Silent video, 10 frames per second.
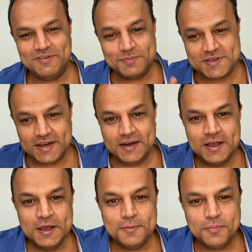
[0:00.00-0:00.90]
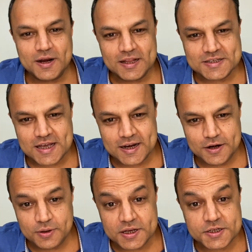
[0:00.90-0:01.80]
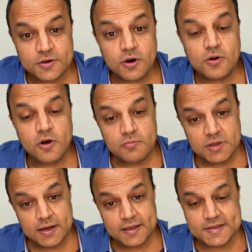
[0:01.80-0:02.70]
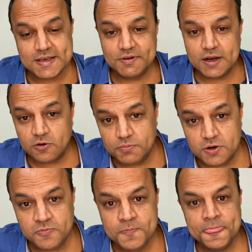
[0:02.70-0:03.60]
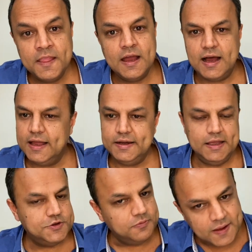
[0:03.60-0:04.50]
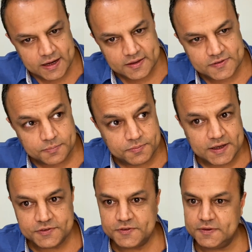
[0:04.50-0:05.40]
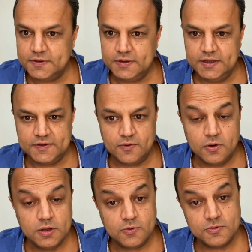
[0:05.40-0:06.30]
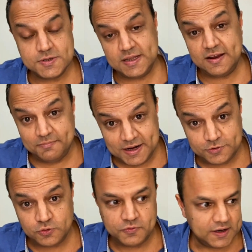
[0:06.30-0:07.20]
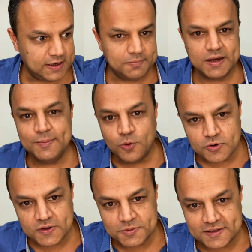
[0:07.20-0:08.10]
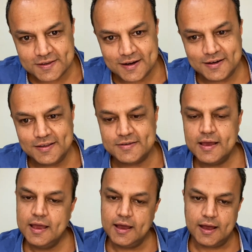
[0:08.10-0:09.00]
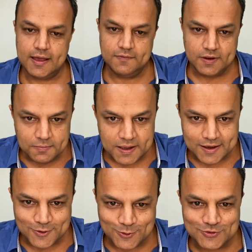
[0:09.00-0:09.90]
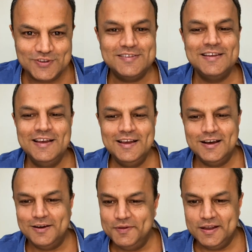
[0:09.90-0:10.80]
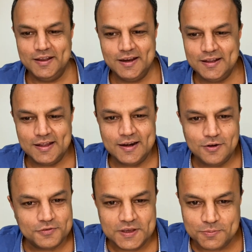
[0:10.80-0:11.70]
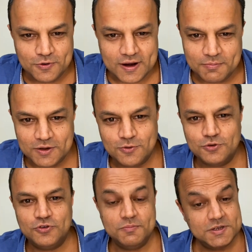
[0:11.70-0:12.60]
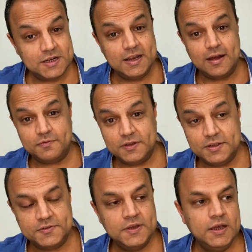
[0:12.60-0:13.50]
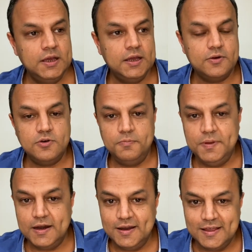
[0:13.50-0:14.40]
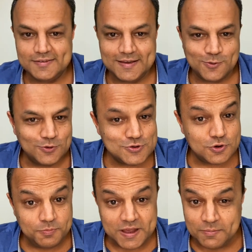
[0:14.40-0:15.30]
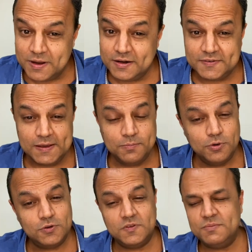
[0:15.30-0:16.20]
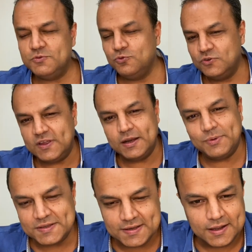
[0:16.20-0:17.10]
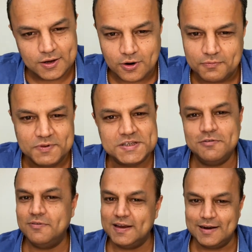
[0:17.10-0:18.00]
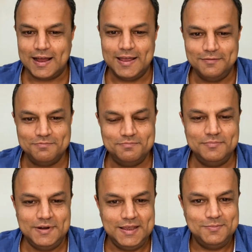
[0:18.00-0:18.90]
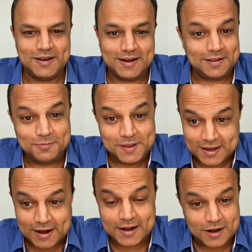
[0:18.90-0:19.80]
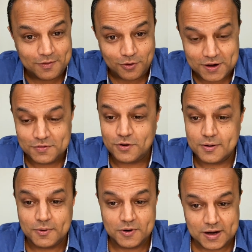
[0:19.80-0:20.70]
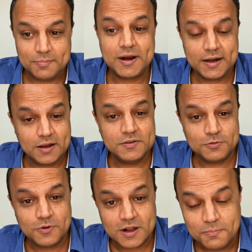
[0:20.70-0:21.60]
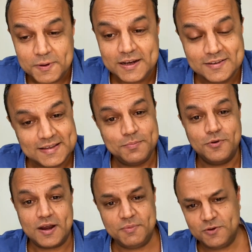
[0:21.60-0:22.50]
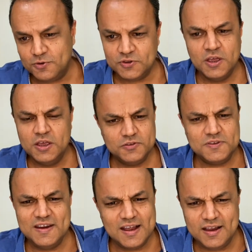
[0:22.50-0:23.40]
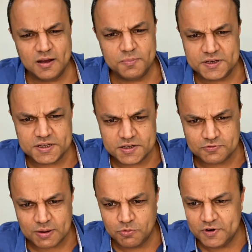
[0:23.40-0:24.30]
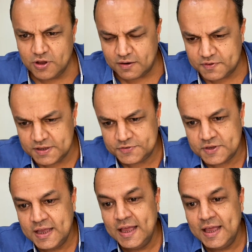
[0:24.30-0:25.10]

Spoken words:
website, bharatacharyaeducation.com. The link is given down below. I teach various subjects. These are all the courses that I've made so far. There are many more subjects that I teach. I will make courses. We are nearing the end of C programming course. So immediately after this, could be a DSA course, could be embedded C. Both of them students are requesting a lot, whichever one I deem right. I'll make right now. I've not even thought about it. Right now, I just want to complete the C programming course. So it's nearly completion. Just one more video after this.